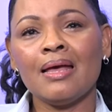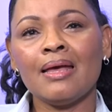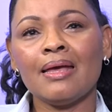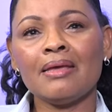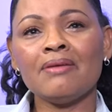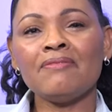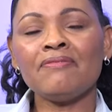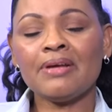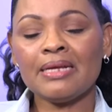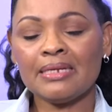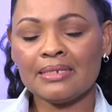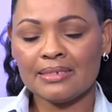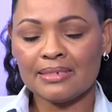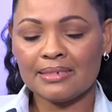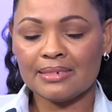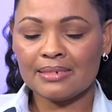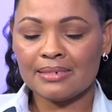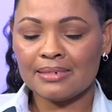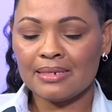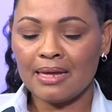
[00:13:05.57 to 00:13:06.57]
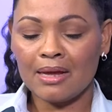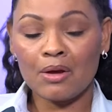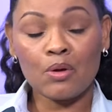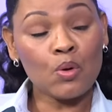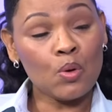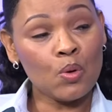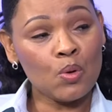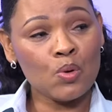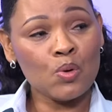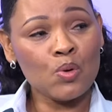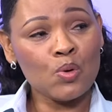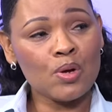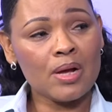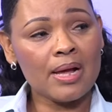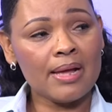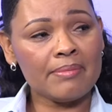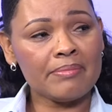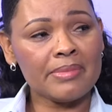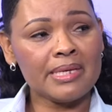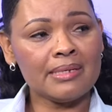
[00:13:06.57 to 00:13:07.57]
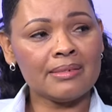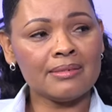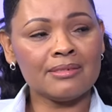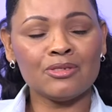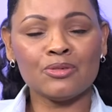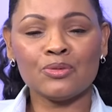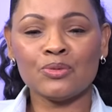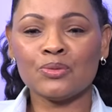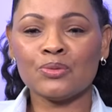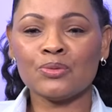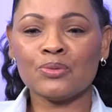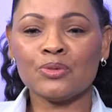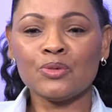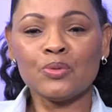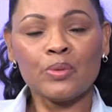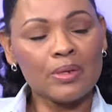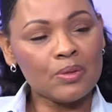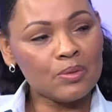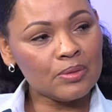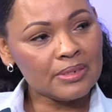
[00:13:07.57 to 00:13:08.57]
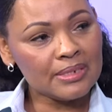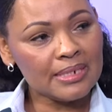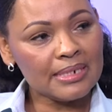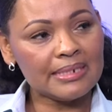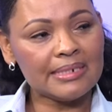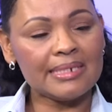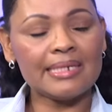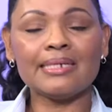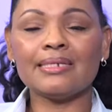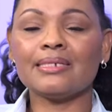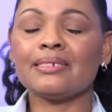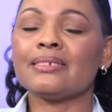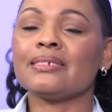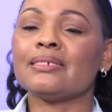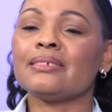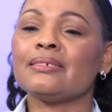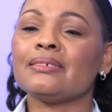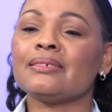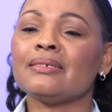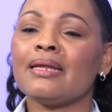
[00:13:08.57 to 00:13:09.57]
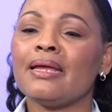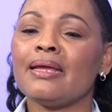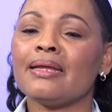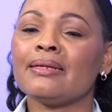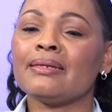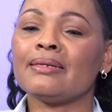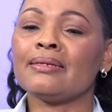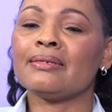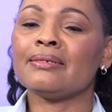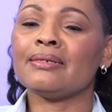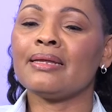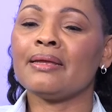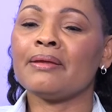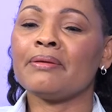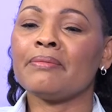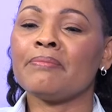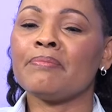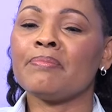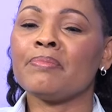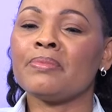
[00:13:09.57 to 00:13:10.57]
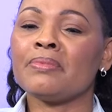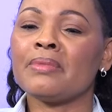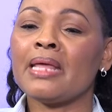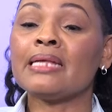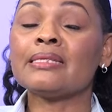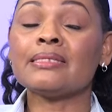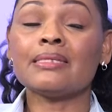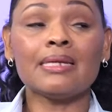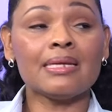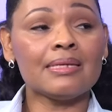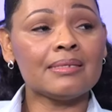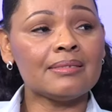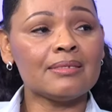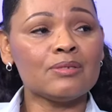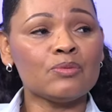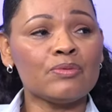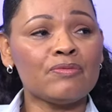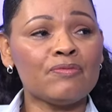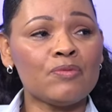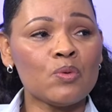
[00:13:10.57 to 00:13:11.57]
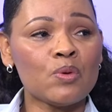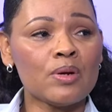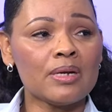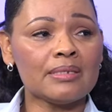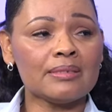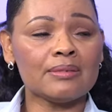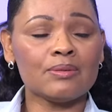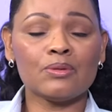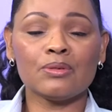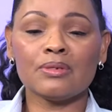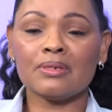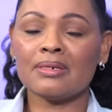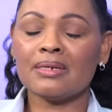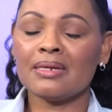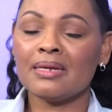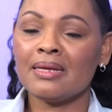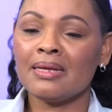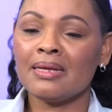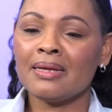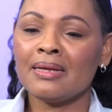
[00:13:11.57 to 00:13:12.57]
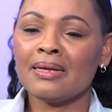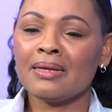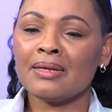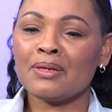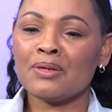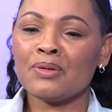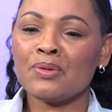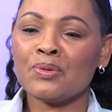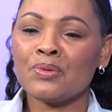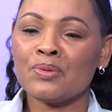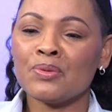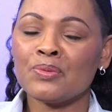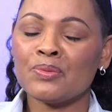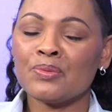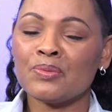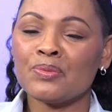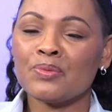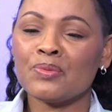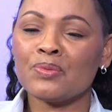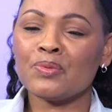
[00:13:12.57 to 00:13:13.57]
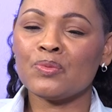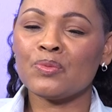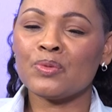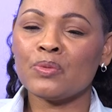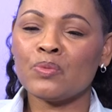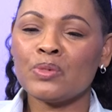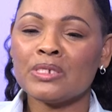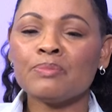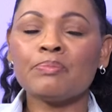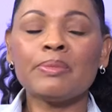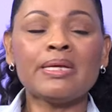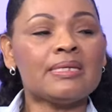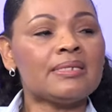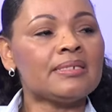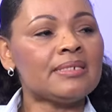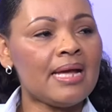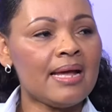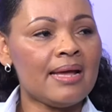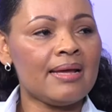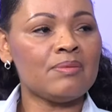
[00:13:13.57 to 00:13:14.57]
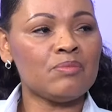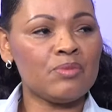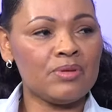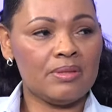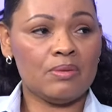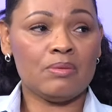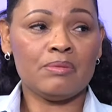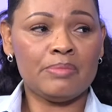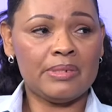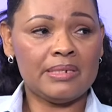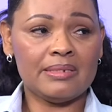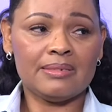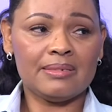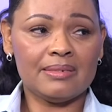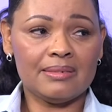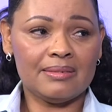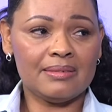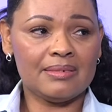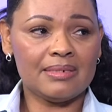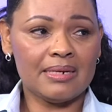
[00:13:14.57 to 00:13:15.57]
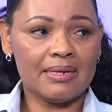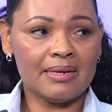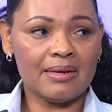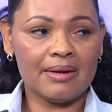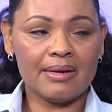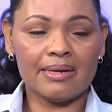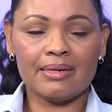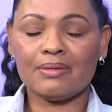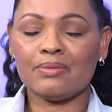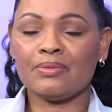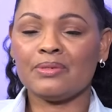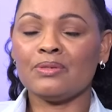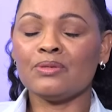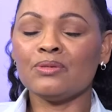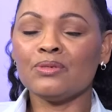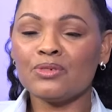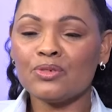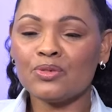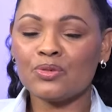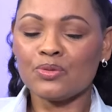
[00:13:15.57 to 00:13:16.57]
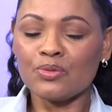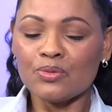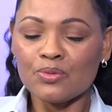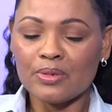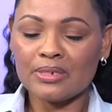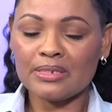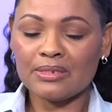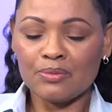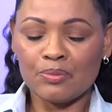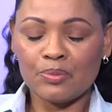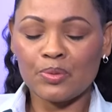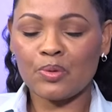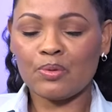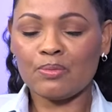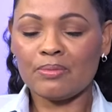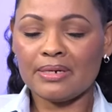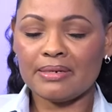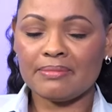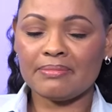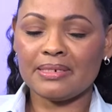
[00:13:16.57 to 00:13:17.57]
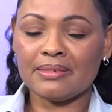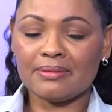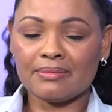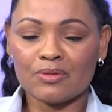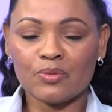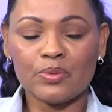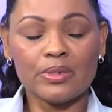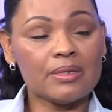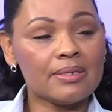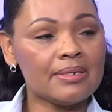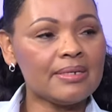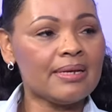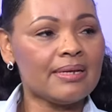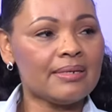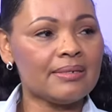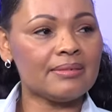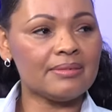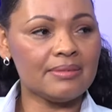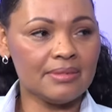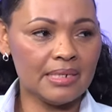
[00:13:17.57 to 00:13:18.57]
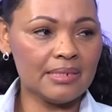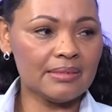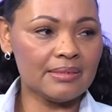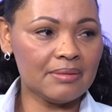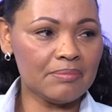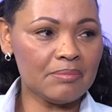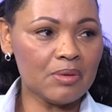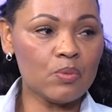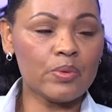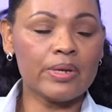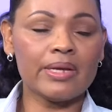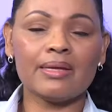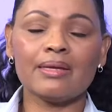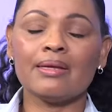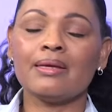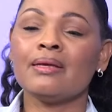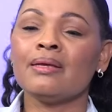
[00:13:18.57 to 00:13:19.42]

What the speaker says: If I see a go-go coming to do a consultation, and as nurses we focus on, you know, we spend time with our patients generally. We don't do what's the problem and quickly and chase them away.